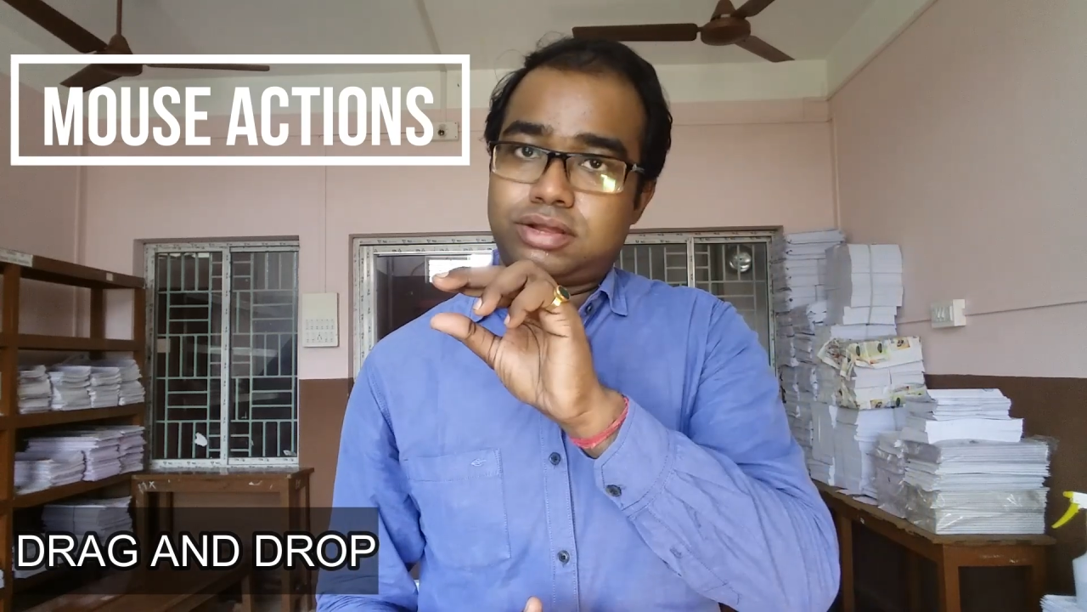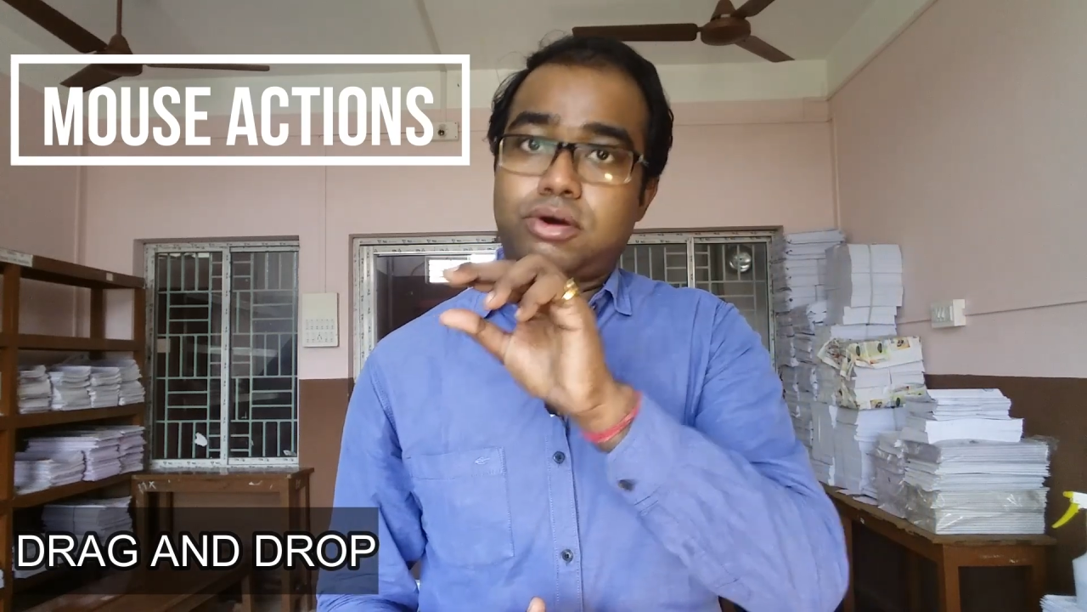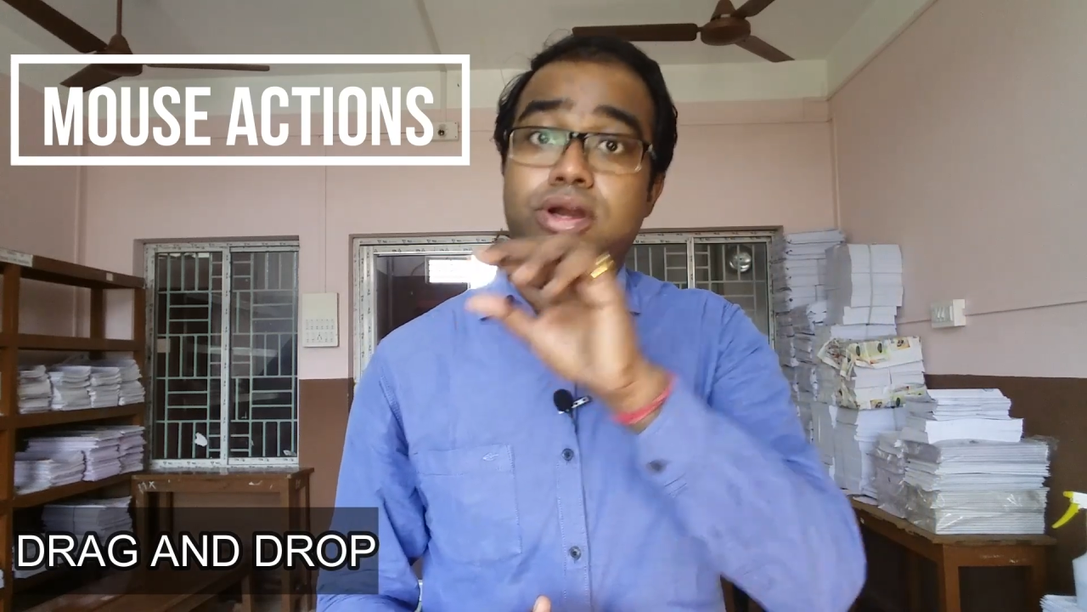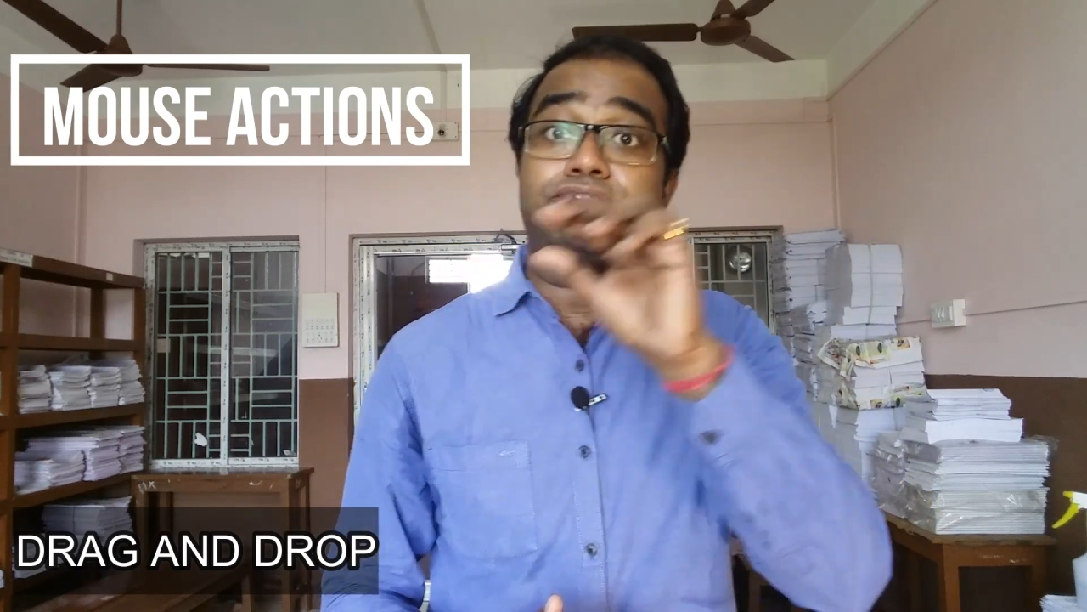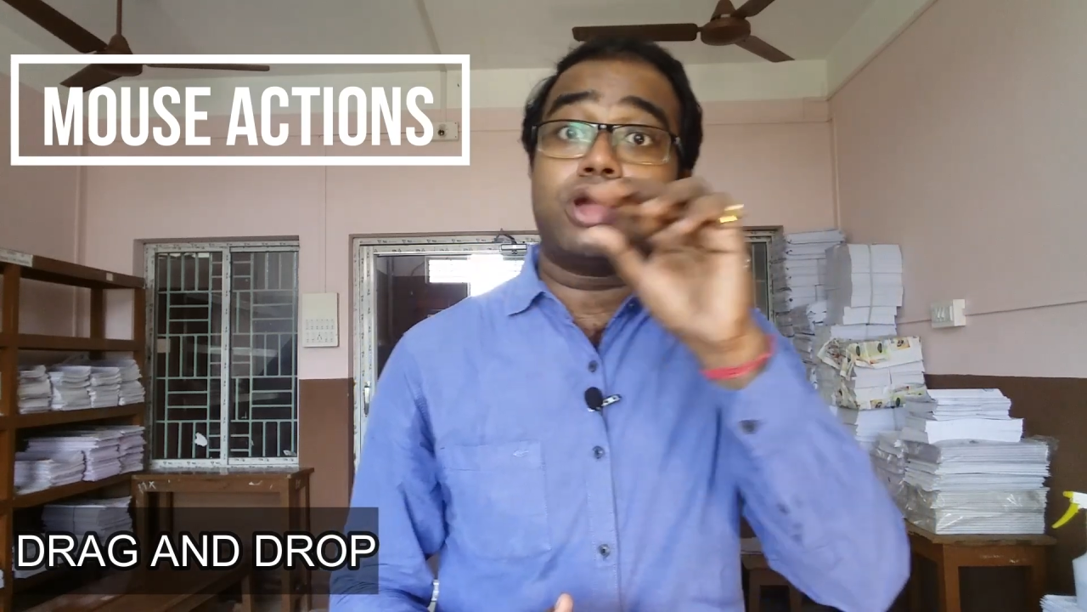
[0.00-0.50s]

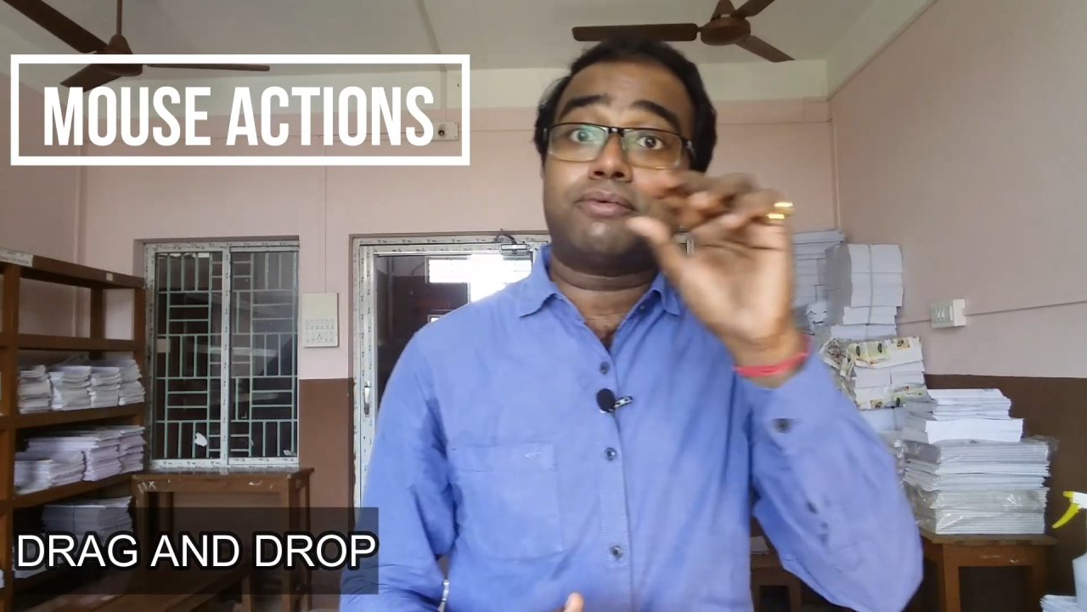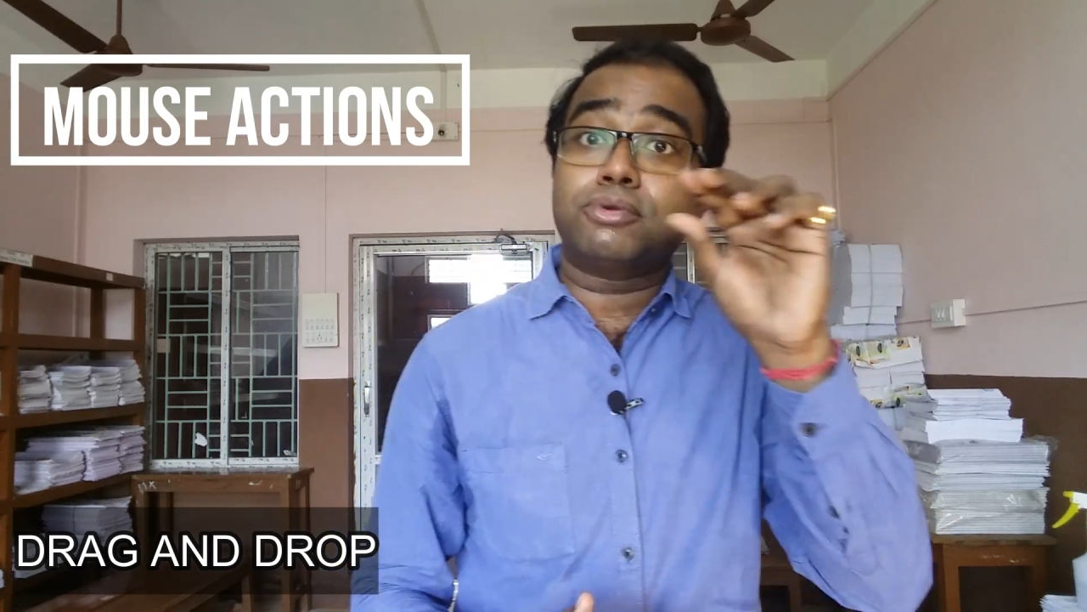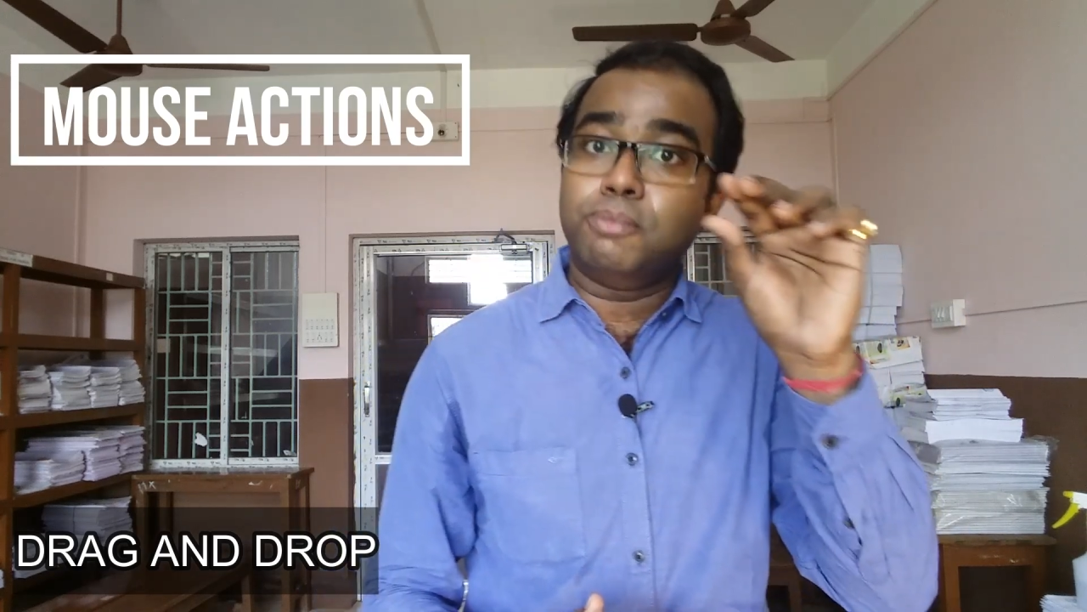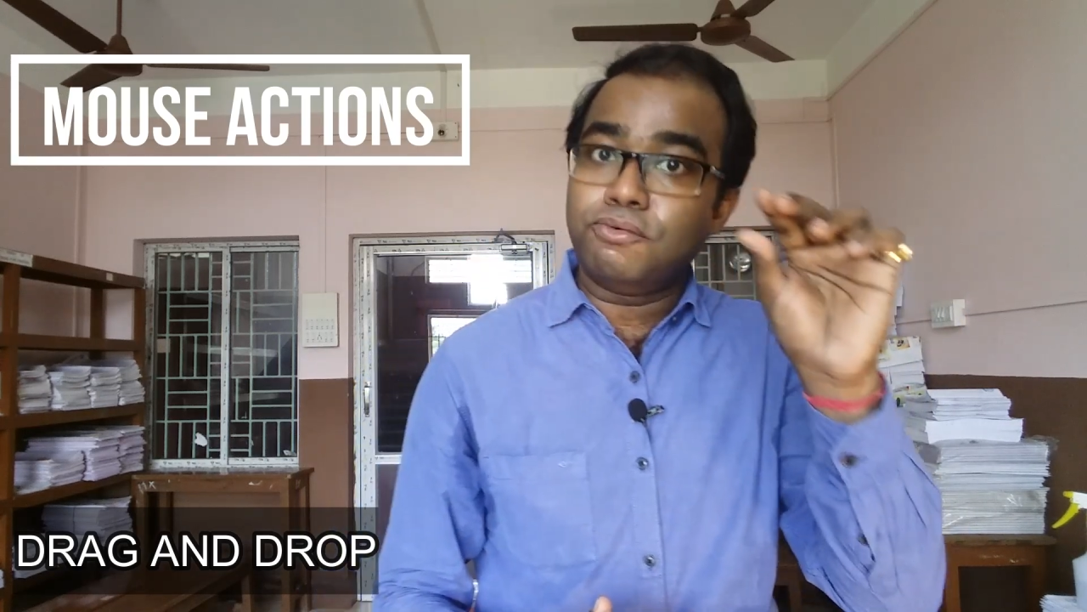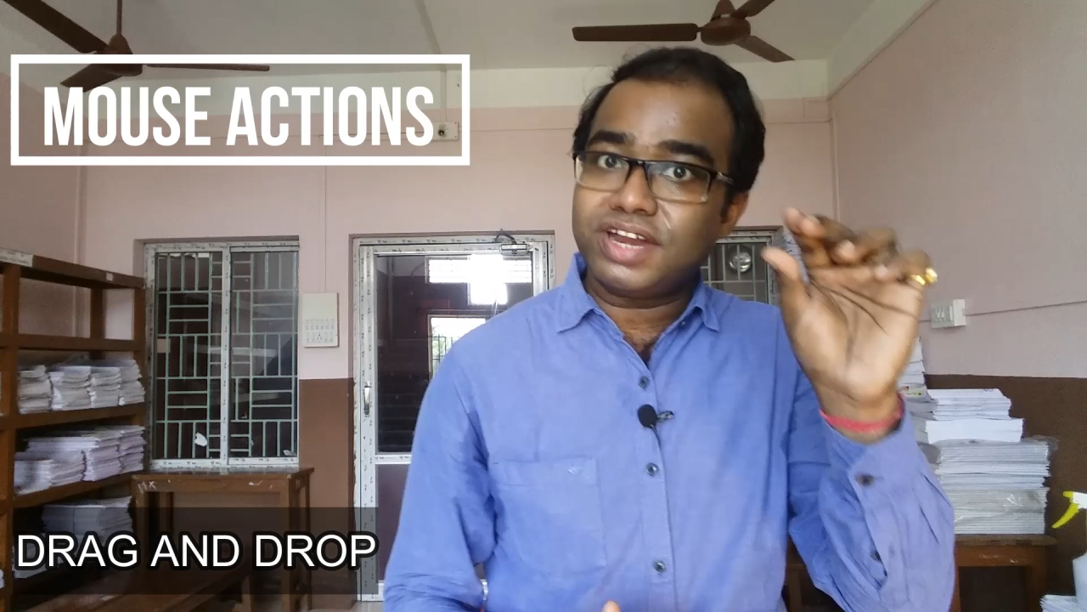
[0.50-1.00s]
or if you have to
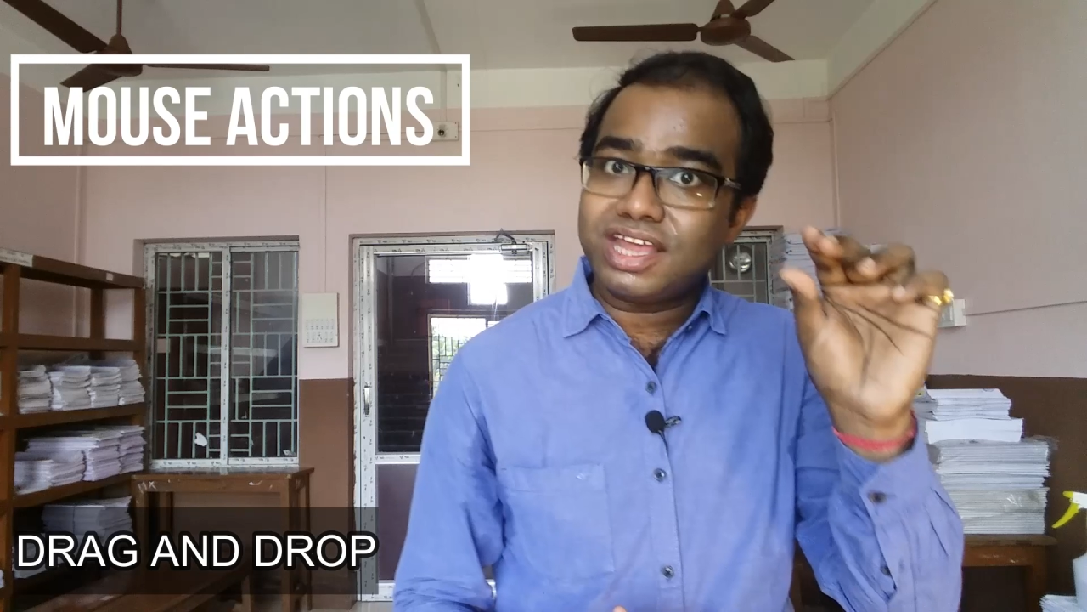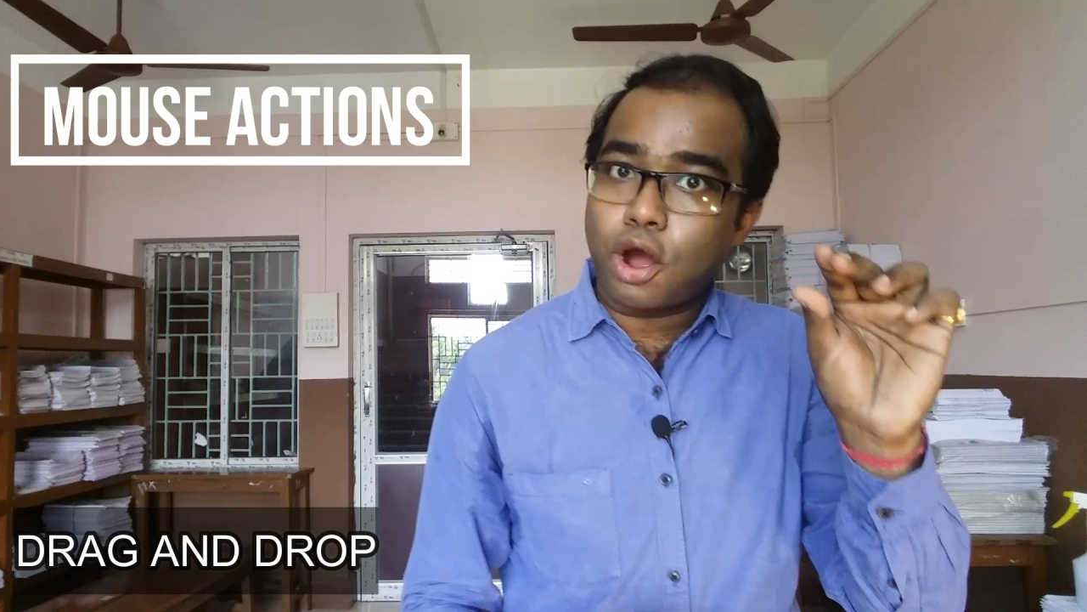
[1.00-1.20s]
move any